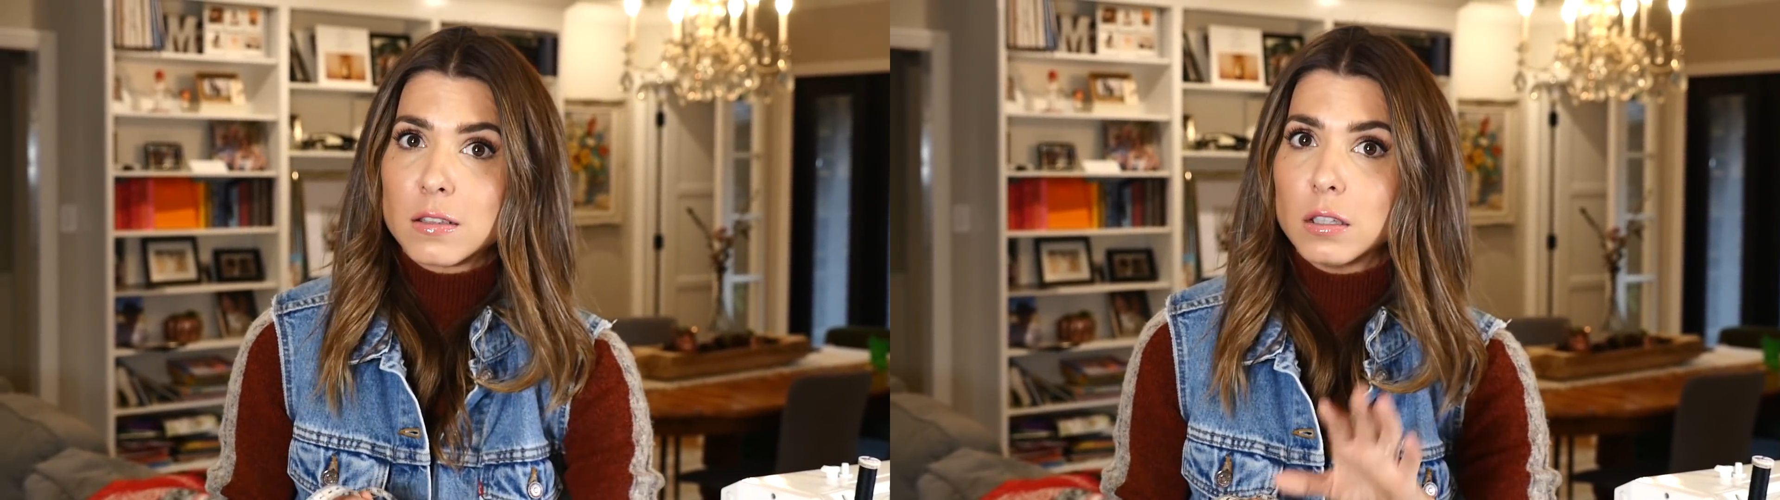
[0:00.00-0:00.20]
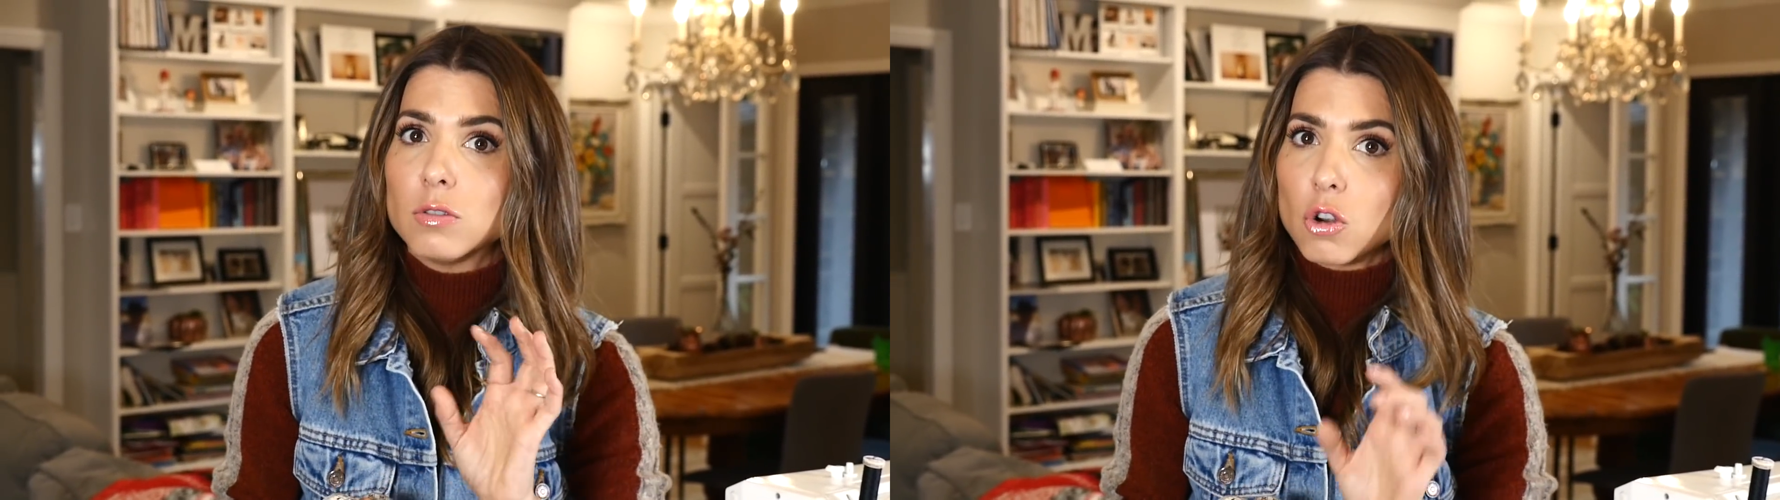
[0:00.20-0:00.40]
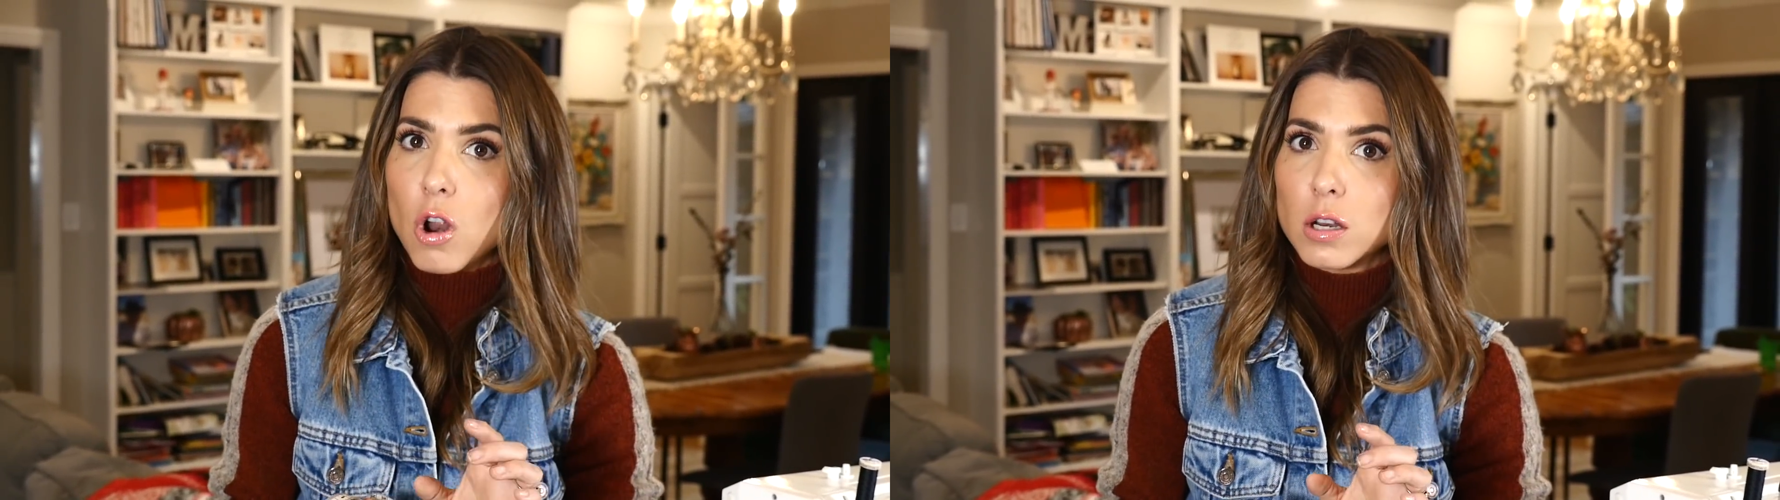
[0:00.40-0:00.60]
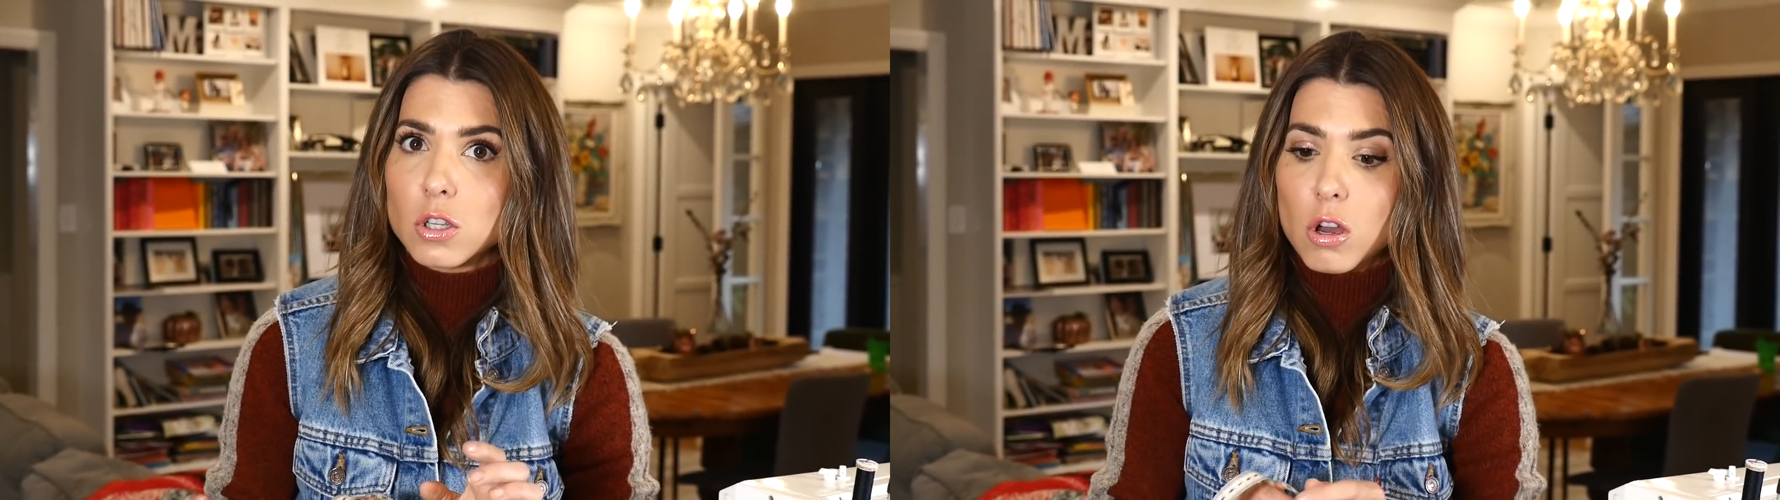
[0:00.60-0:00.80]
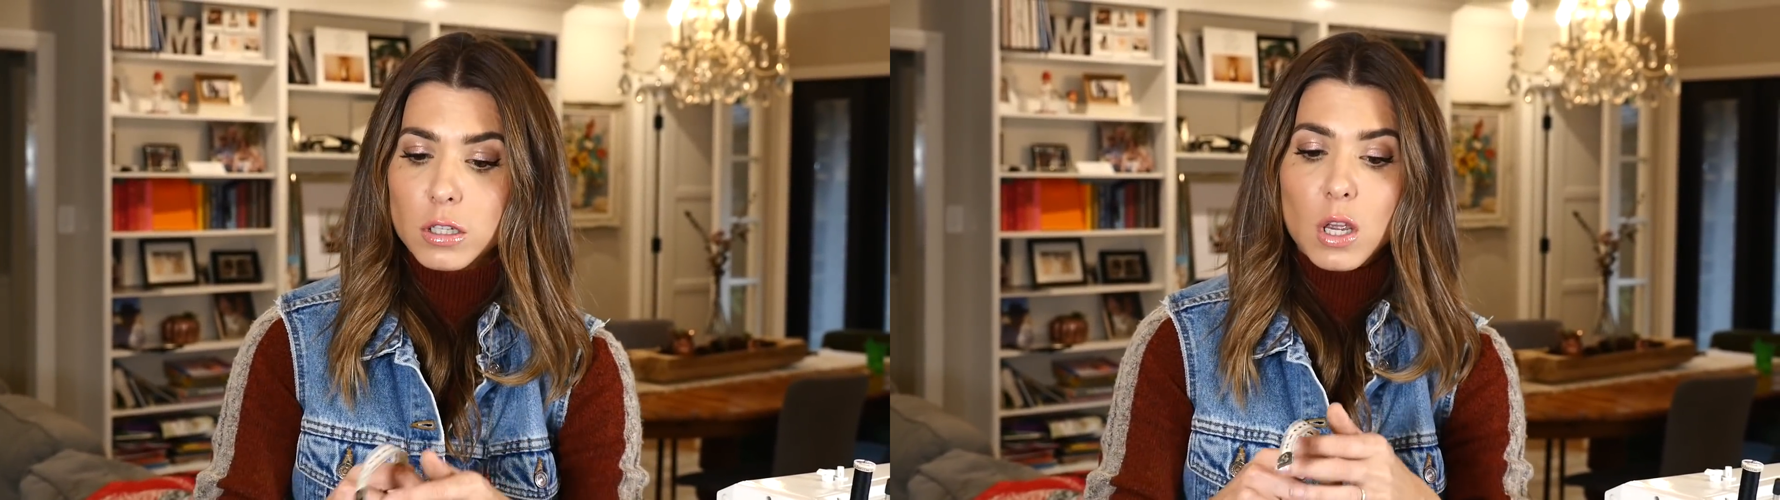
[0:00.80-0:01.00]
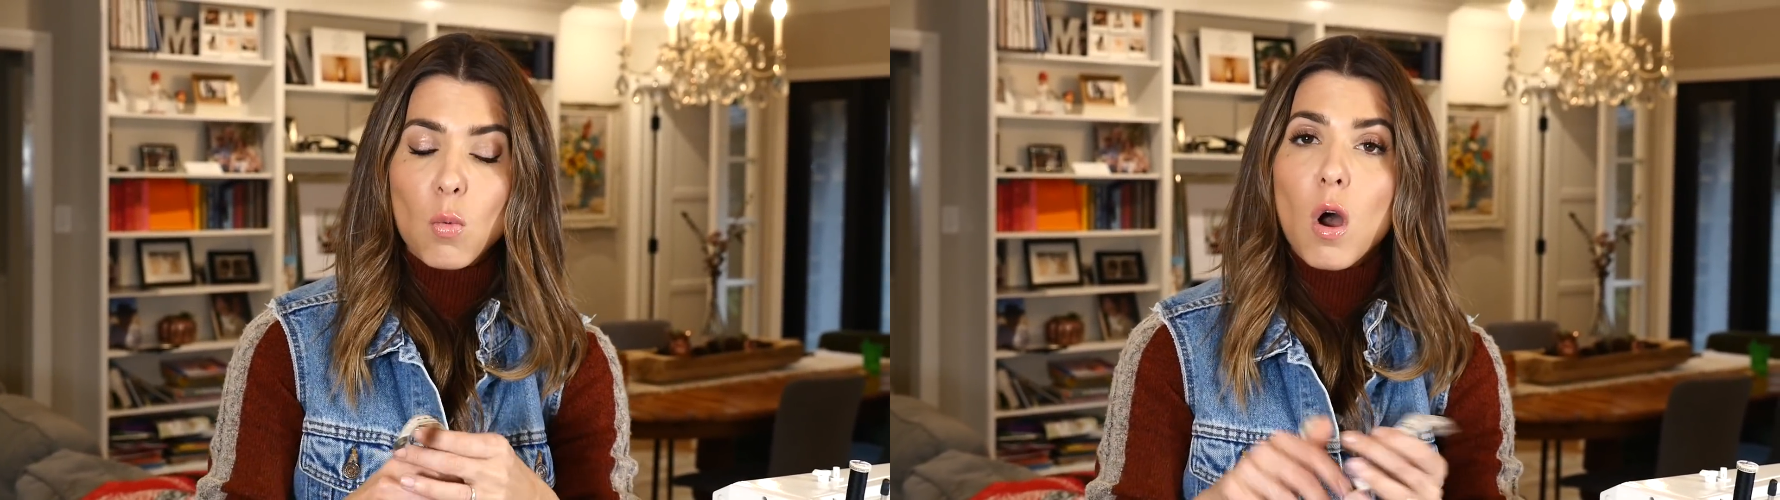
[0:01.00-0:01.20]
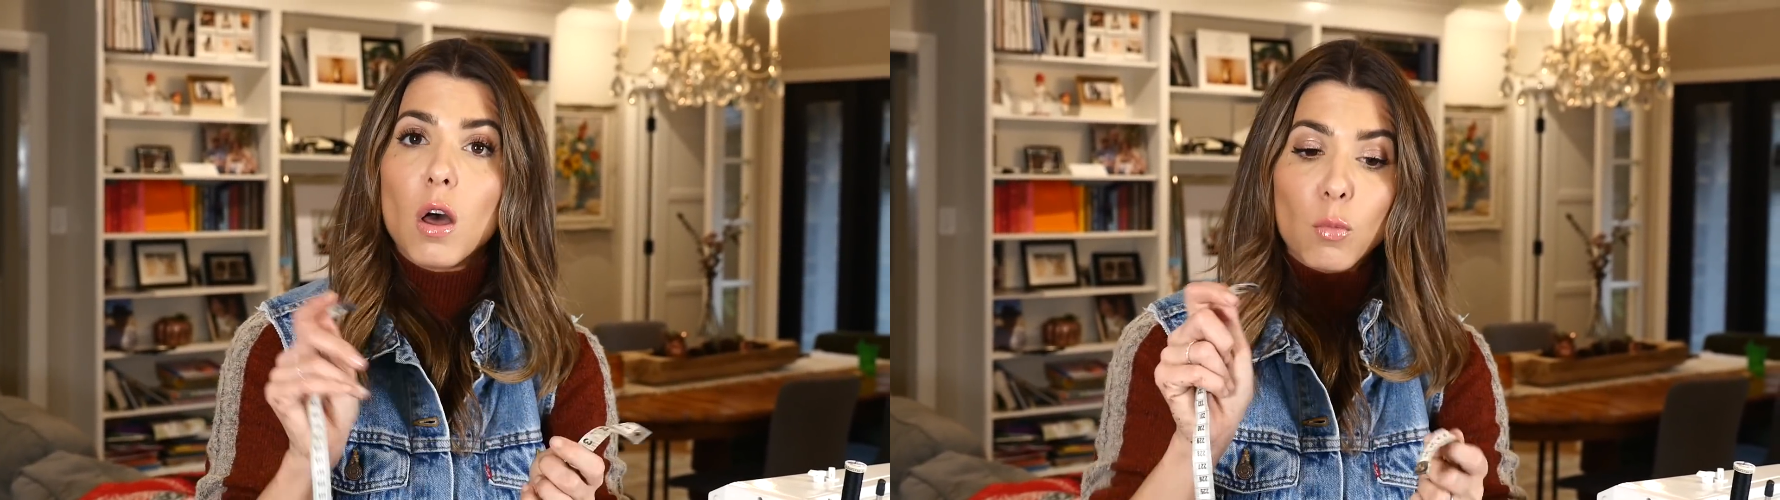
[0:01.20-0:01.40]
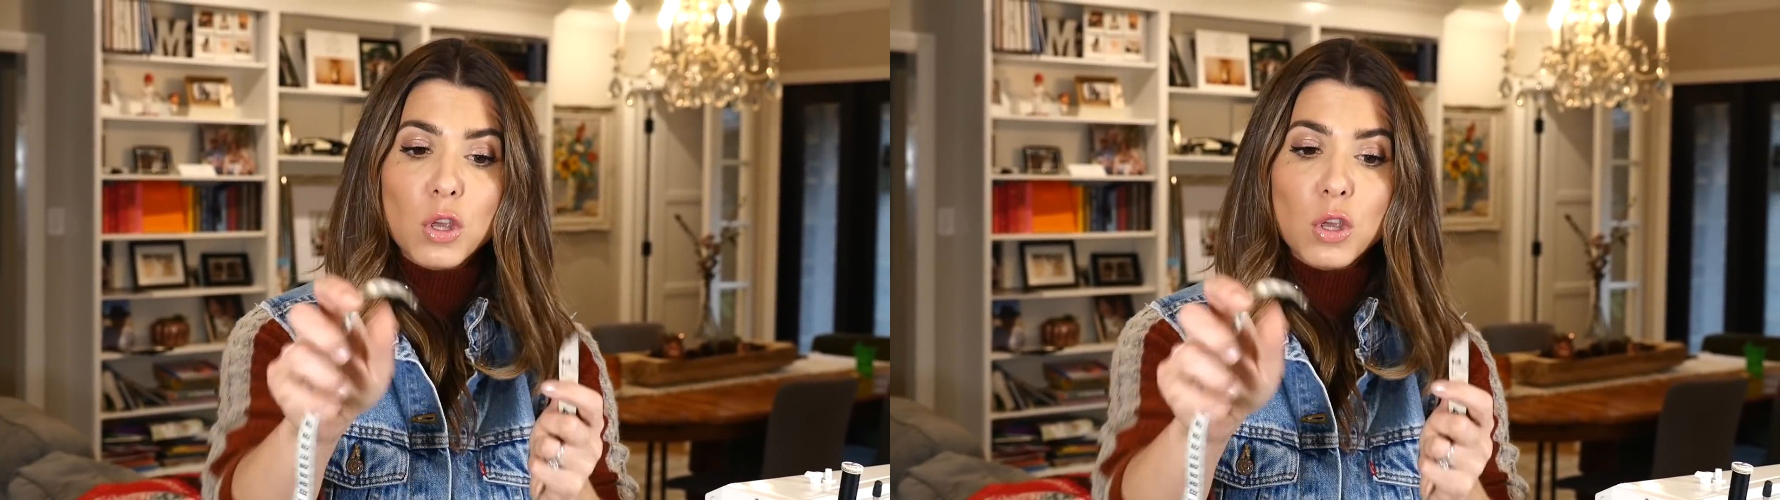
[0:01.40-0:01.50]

the sleeves are not as long as I want,